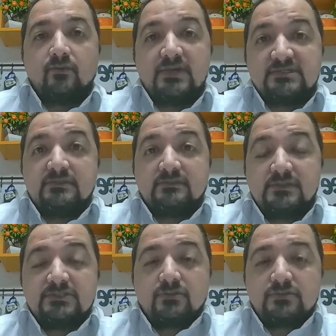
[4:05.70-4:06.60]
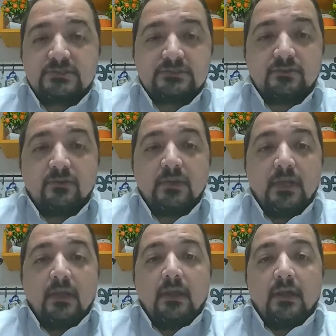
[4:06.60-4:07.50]
wasted resources. So
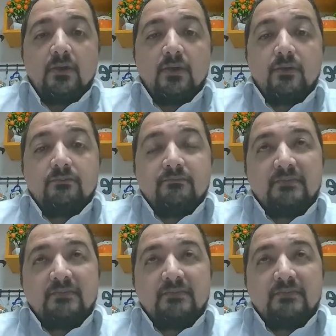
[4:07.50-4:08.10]
uh,